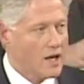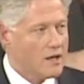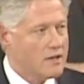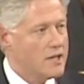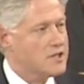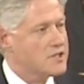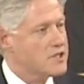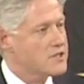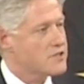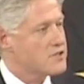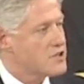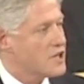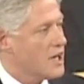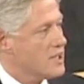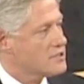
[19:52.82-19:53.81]
this is
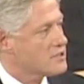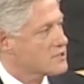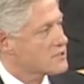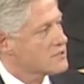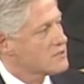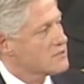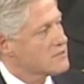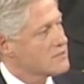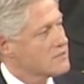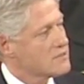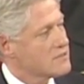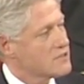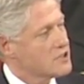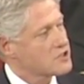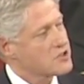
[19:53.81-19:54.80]
just
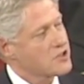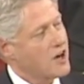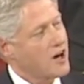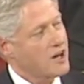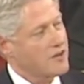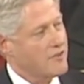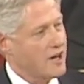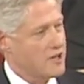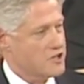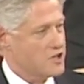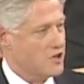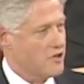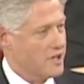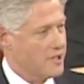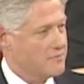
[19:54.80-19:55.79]
the start of our
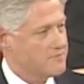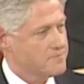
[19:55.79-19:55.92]
journey.